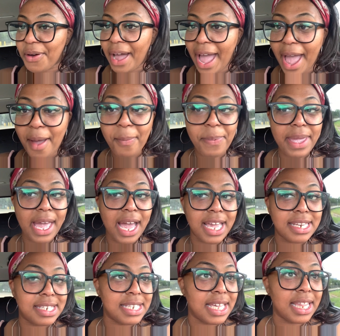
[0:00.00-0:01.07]
happy I
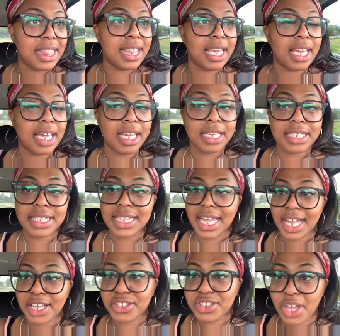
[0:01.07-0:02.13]
did this.
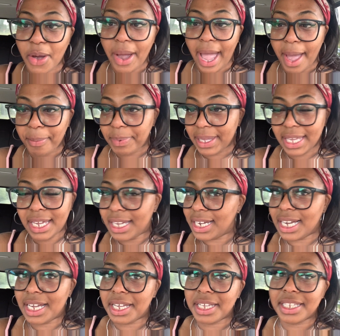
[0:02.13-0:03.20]
Like, so happy,
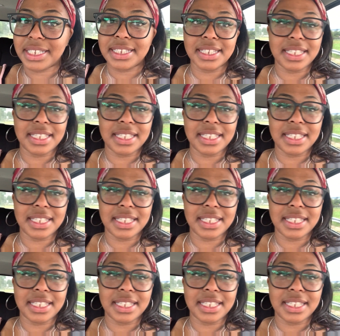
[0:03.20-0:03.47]
because